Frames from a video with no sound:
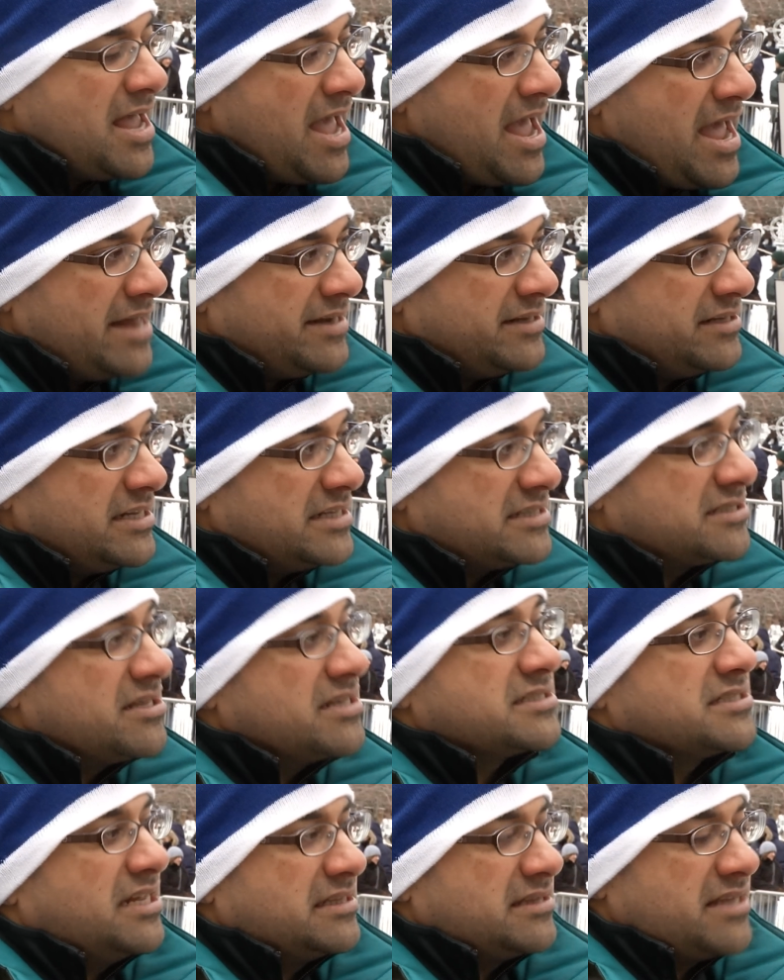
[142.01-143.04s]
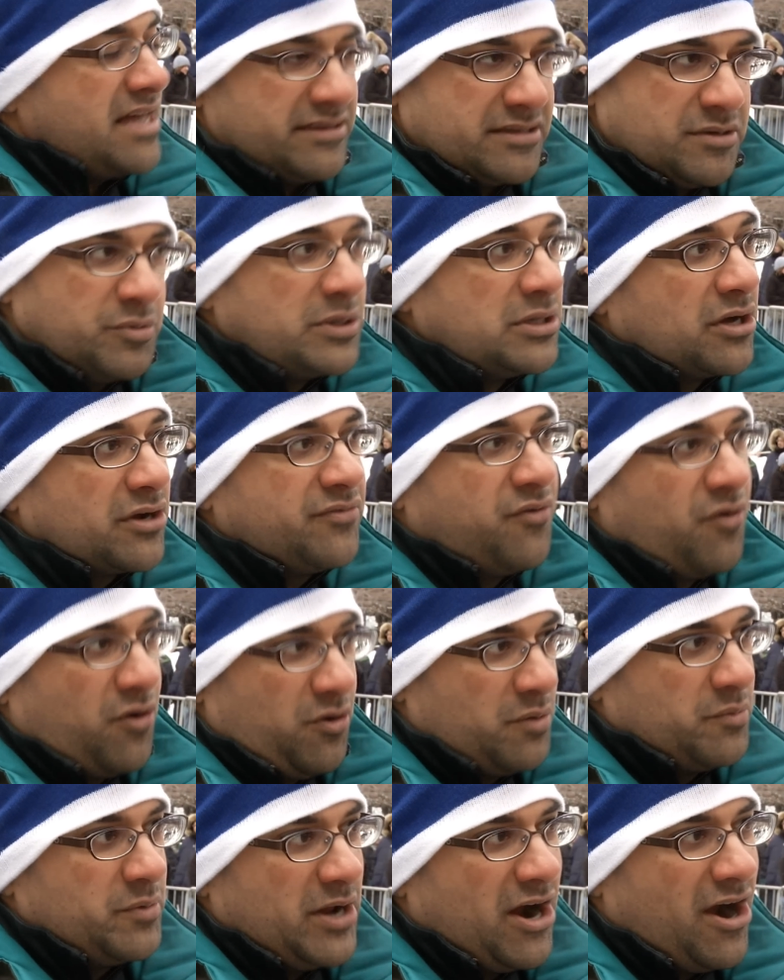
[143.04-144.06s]
And it's things like that that we look for
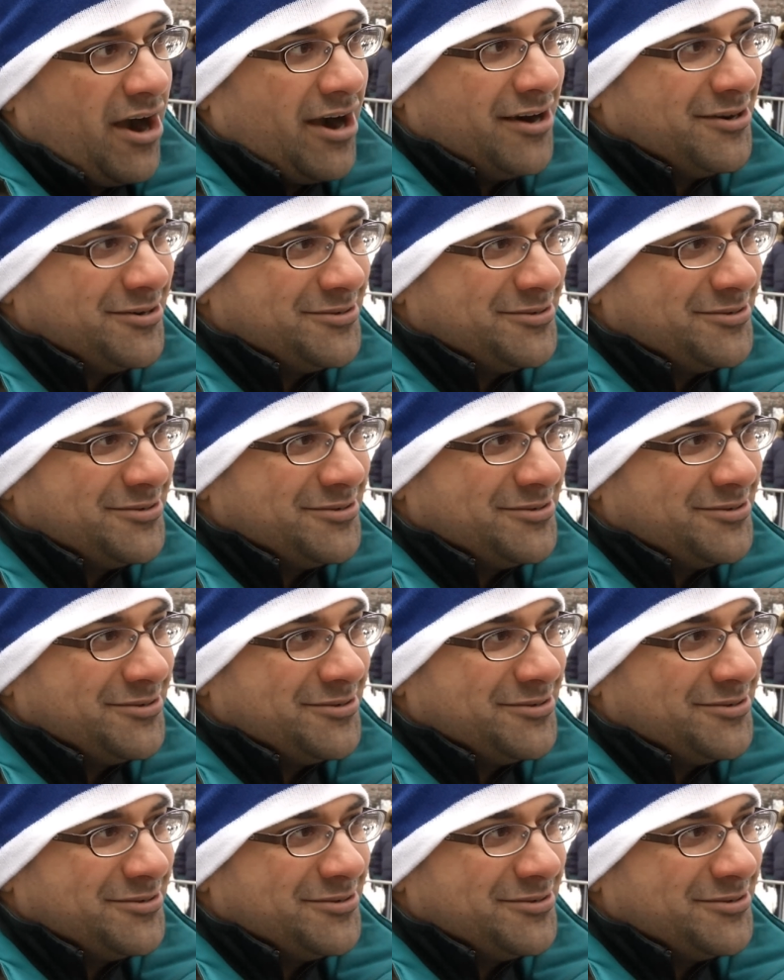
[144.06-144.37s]
when we hire.